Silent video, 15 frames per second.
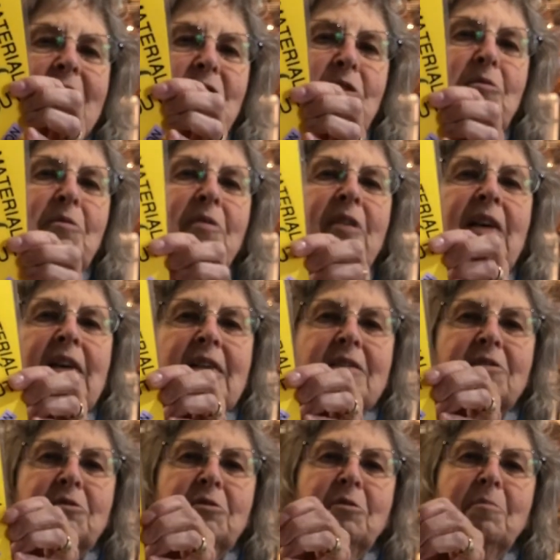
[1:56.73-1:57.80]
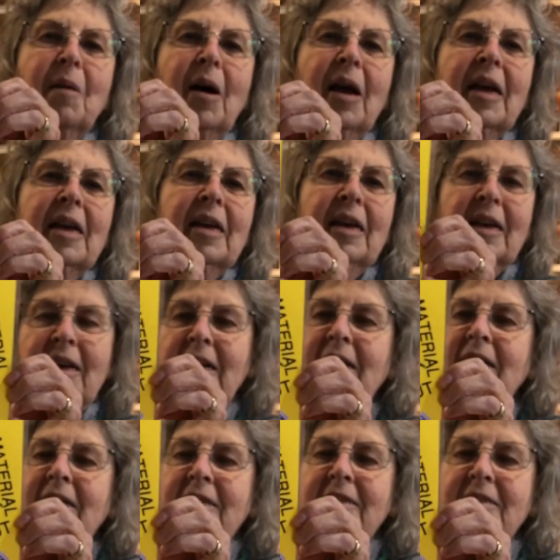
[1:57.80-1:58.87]
two things to my
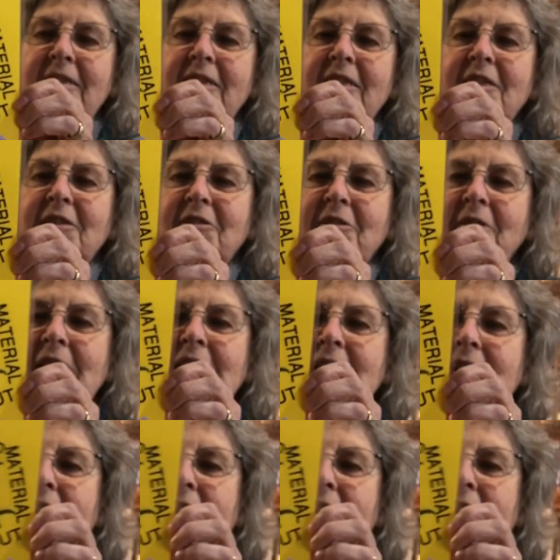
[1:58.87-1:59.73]
decision tree,